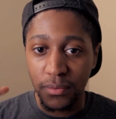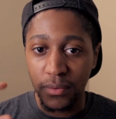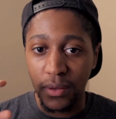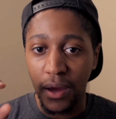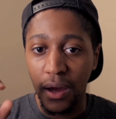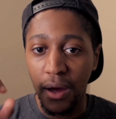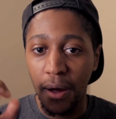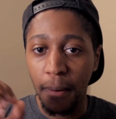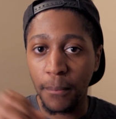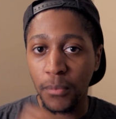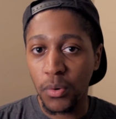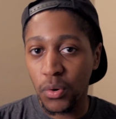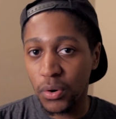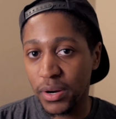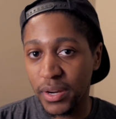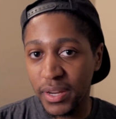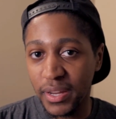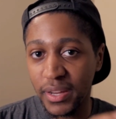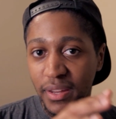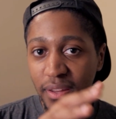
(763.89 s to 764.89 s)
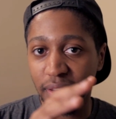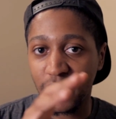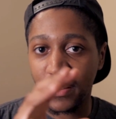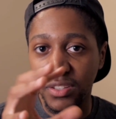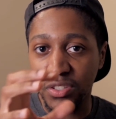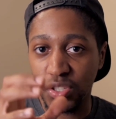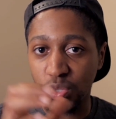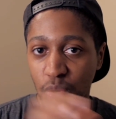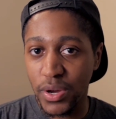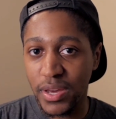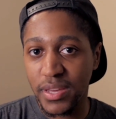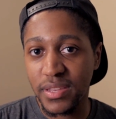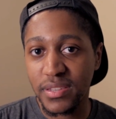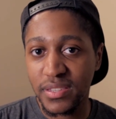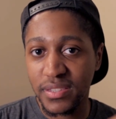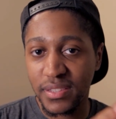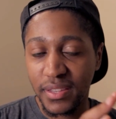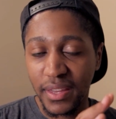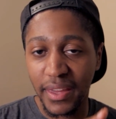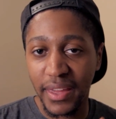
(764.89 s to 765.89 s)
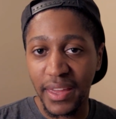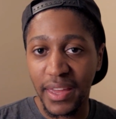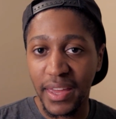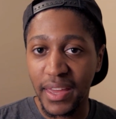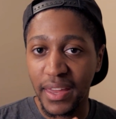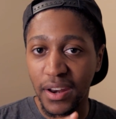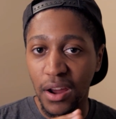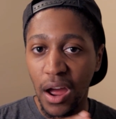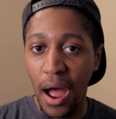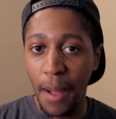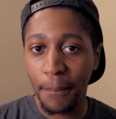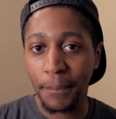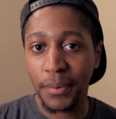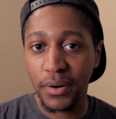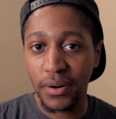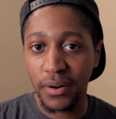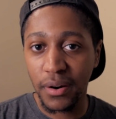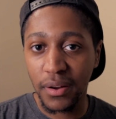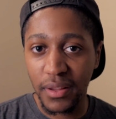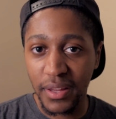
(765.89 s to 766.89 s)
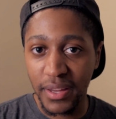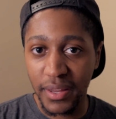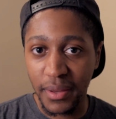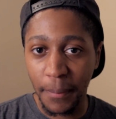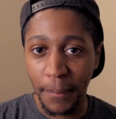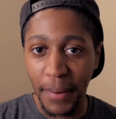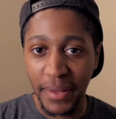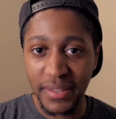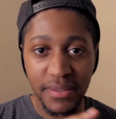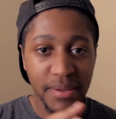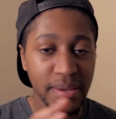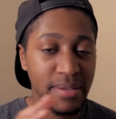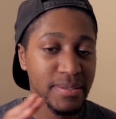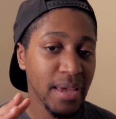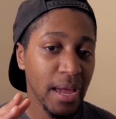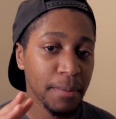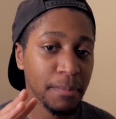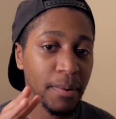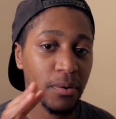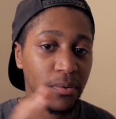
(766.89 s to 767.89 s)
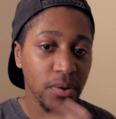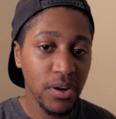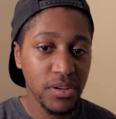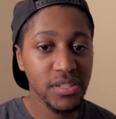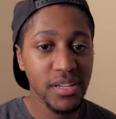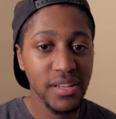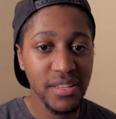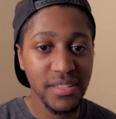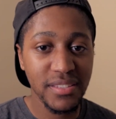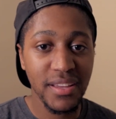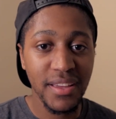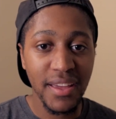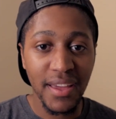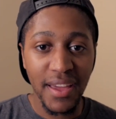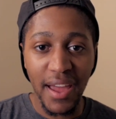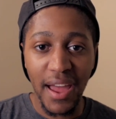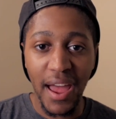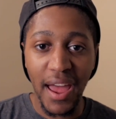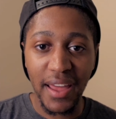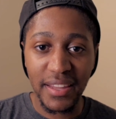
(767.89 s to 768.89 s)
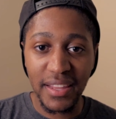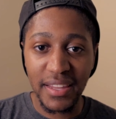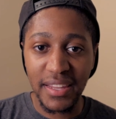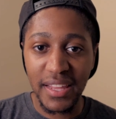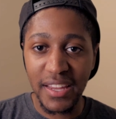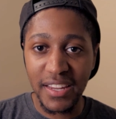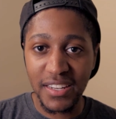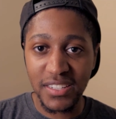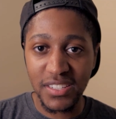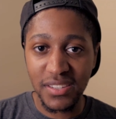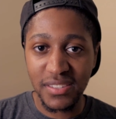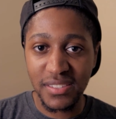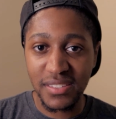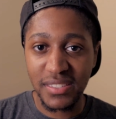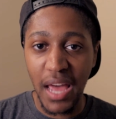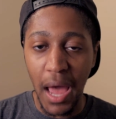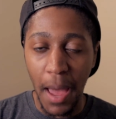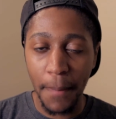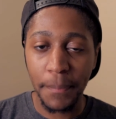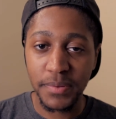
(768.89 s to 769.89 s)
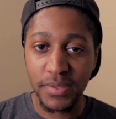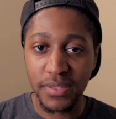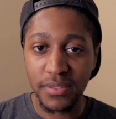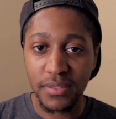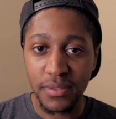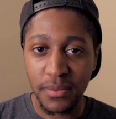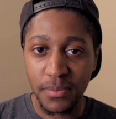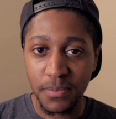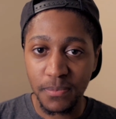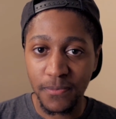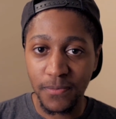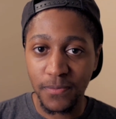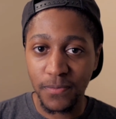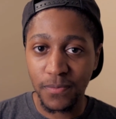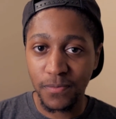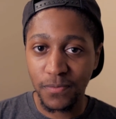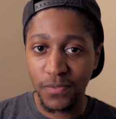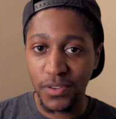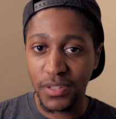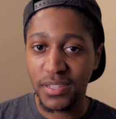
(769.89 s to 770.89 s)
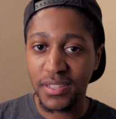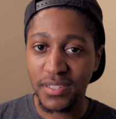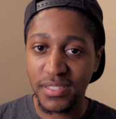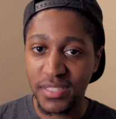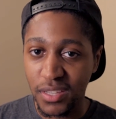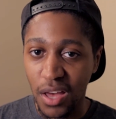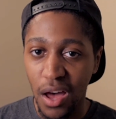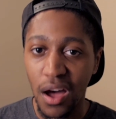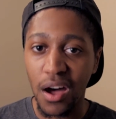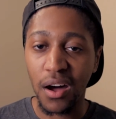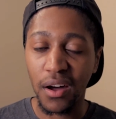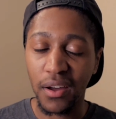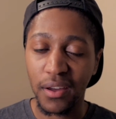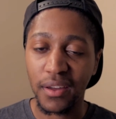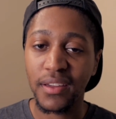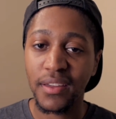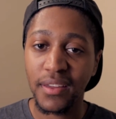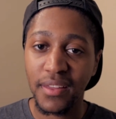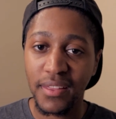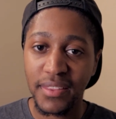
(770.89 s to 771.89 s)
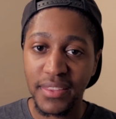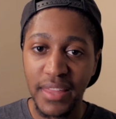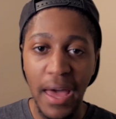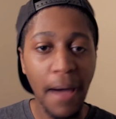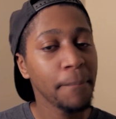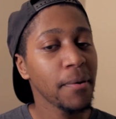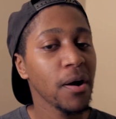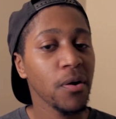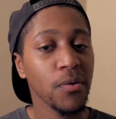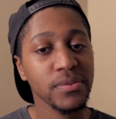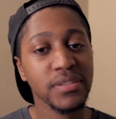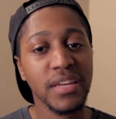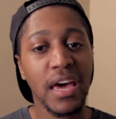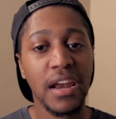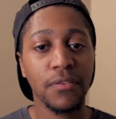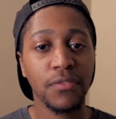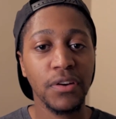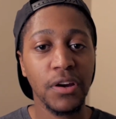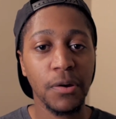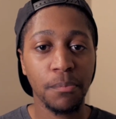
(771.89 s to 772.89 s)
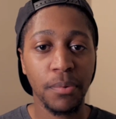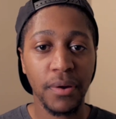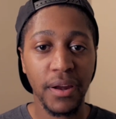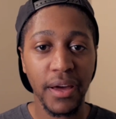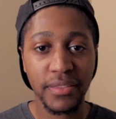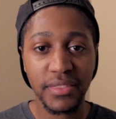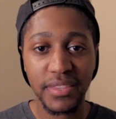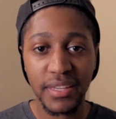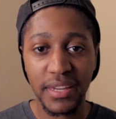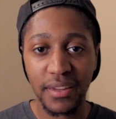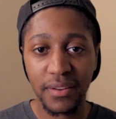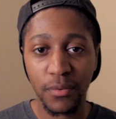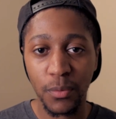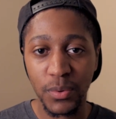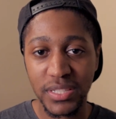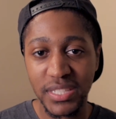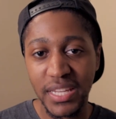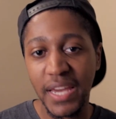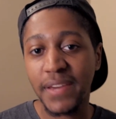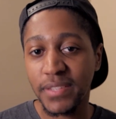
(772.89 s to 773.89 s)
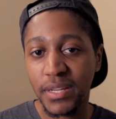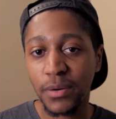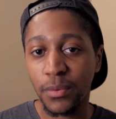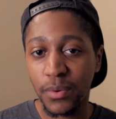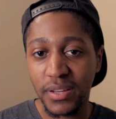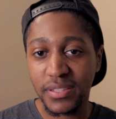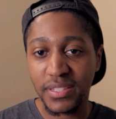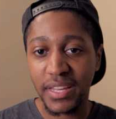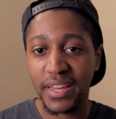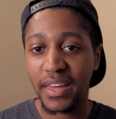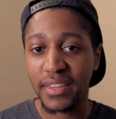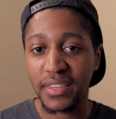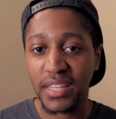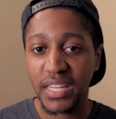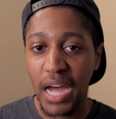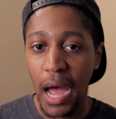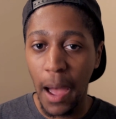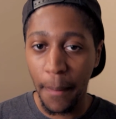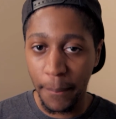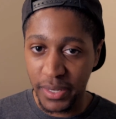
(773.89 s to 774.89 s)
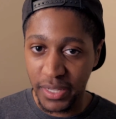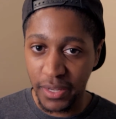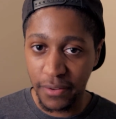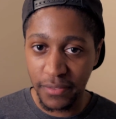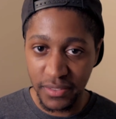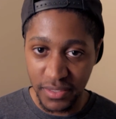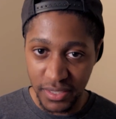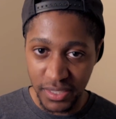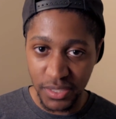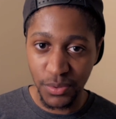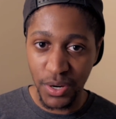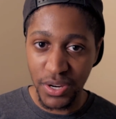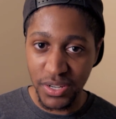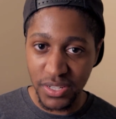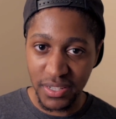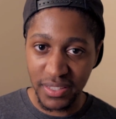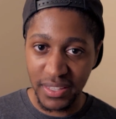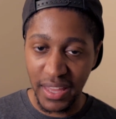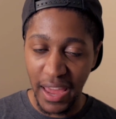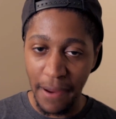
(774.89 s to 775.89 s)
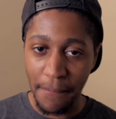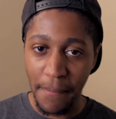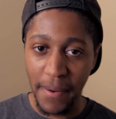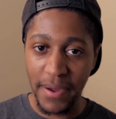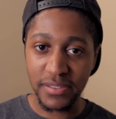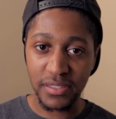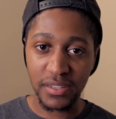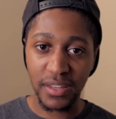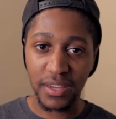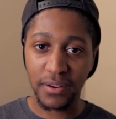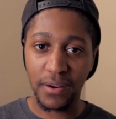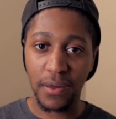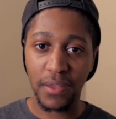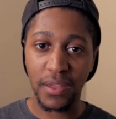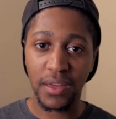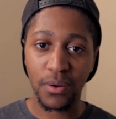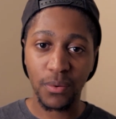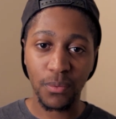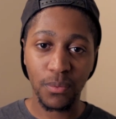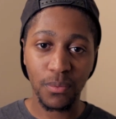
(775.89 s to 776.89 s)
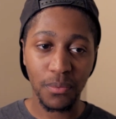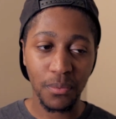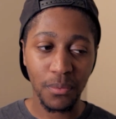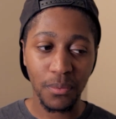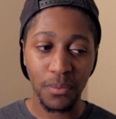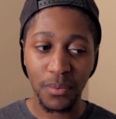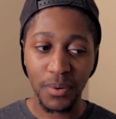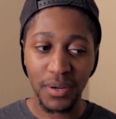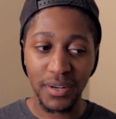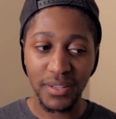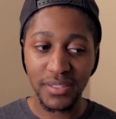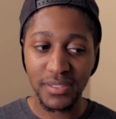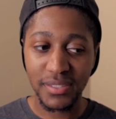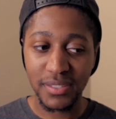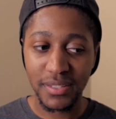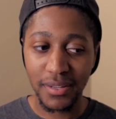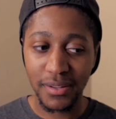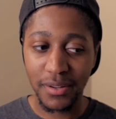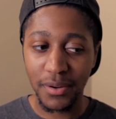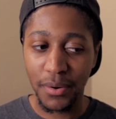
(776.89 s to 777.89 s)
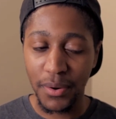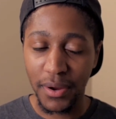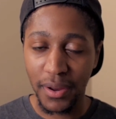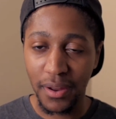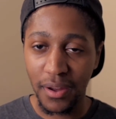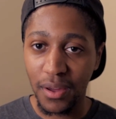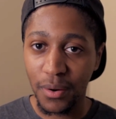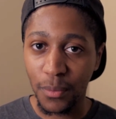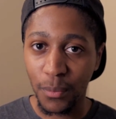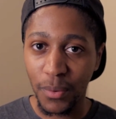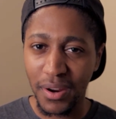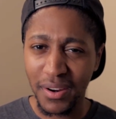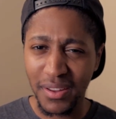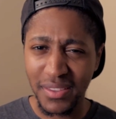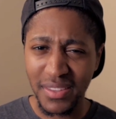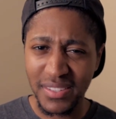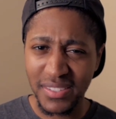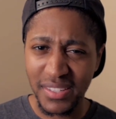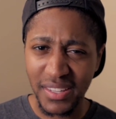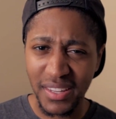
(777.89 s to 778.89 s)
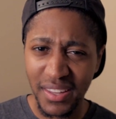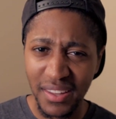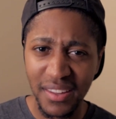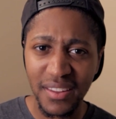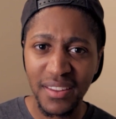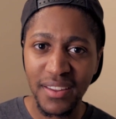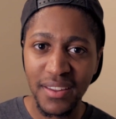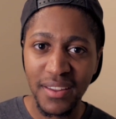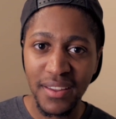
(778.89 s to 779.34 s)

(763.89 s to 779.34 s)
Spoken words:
Maury, Joyce, and Hopper are like about to get attacked by Russians, and then it just stops for this song. That part was kind of weird, but I think what saved it was, again, the comedy of the situation, that everybody's looking around like, what is going on? Why are they singing?